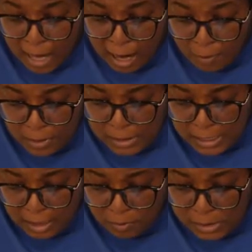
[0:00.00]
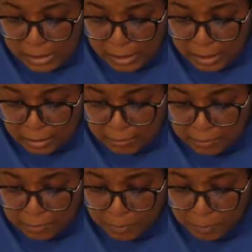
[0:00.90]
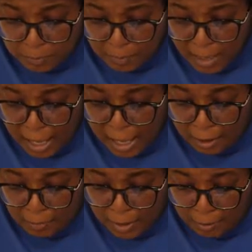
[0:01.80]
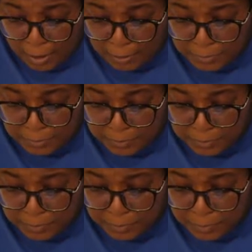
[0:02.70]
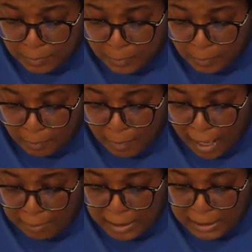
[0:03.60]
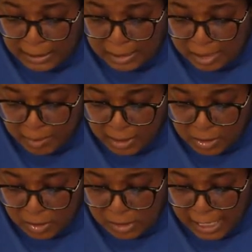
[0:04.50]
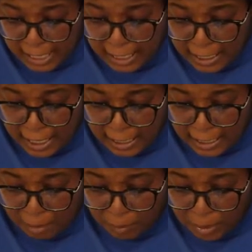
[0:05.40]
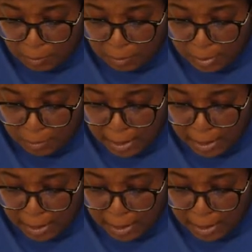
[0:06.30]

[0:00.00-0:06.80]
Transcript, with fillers: I want to say it was Liam. I don't know though. I'm looking at these pictures. I can't, I can't really remember.